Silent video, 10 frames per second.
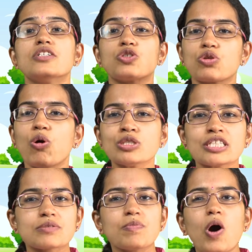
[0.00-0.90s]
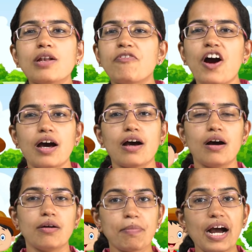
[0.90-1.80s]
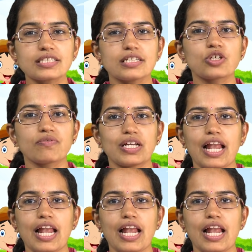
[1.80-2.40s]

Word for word: So those small uh, parcels of the